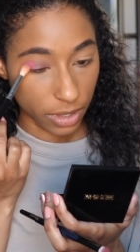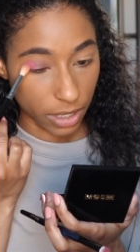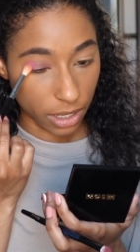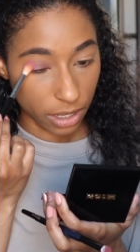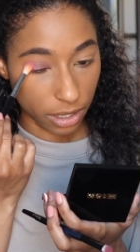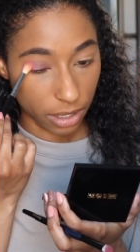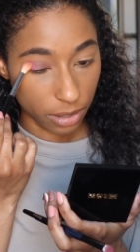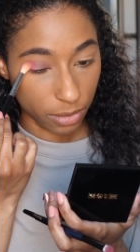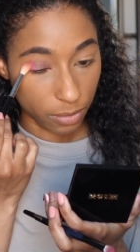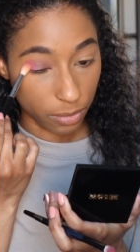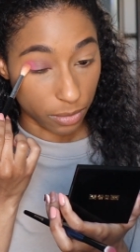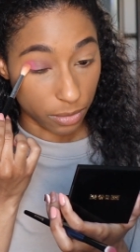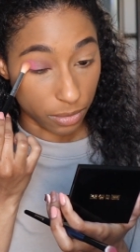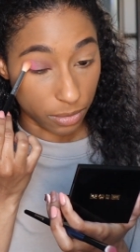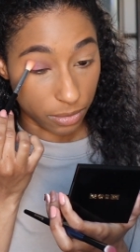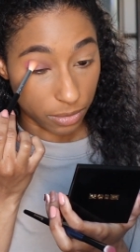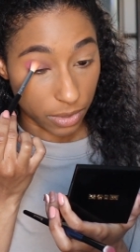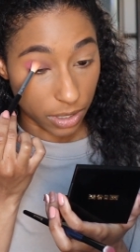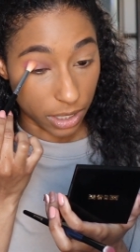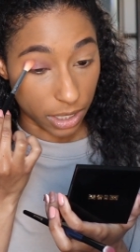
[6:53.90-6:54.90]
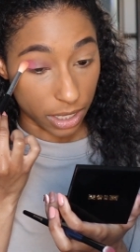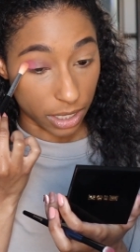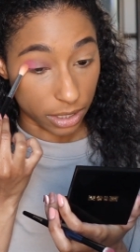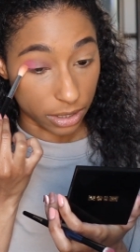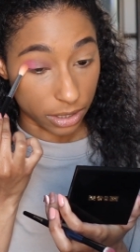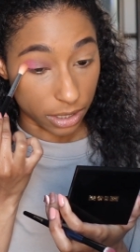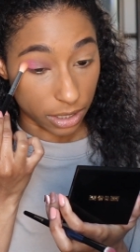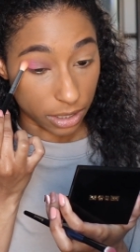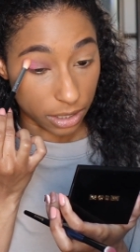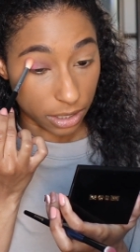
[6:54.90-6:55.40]
And
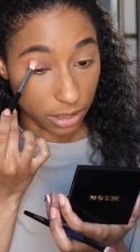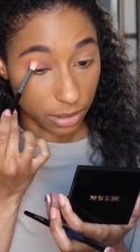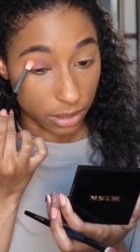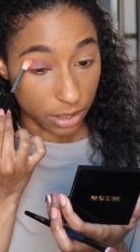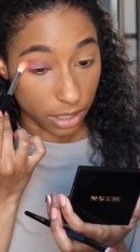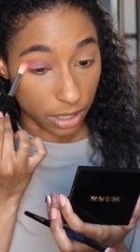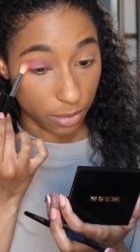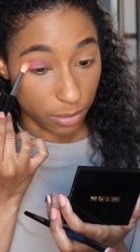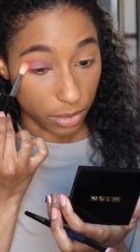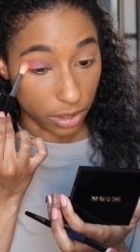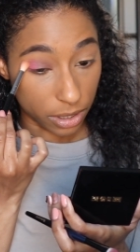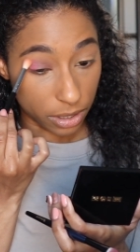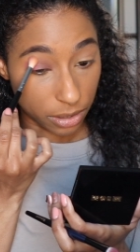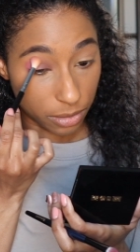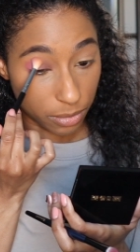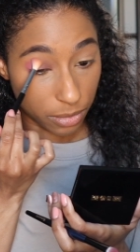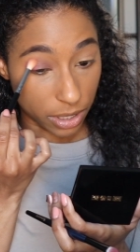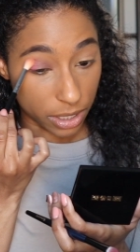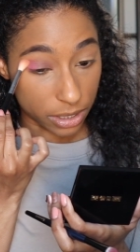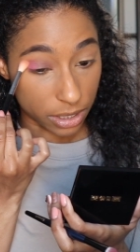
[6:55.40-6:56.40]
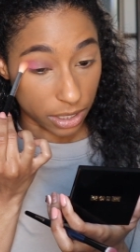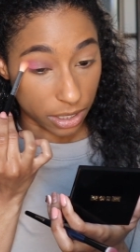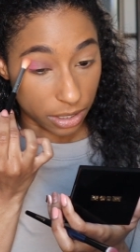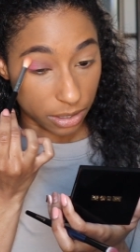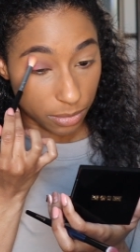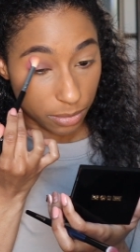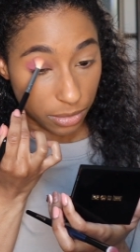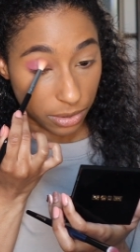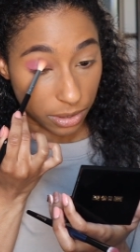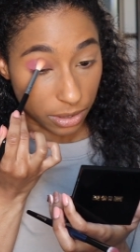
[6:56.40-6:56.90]
again, take the same blending brush
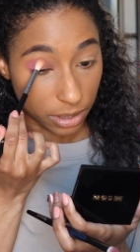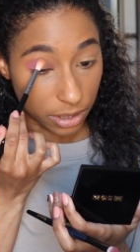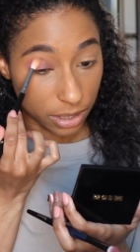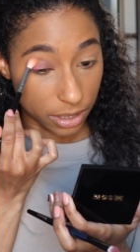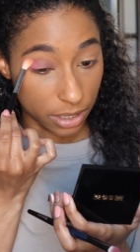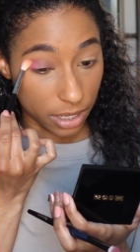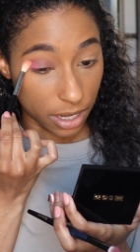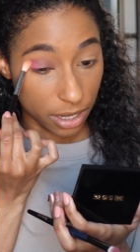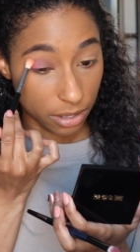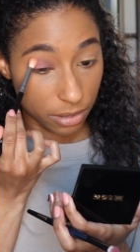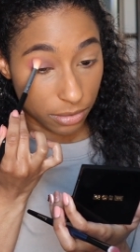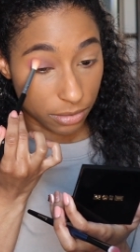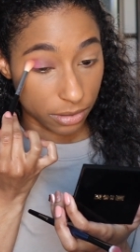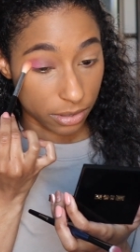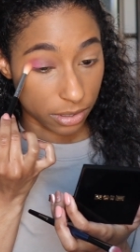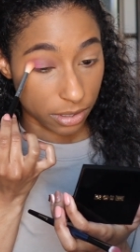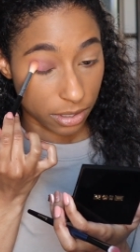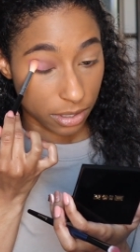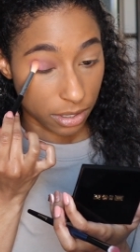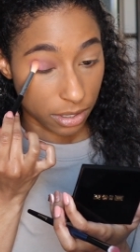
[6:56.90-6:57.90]
and blend it out.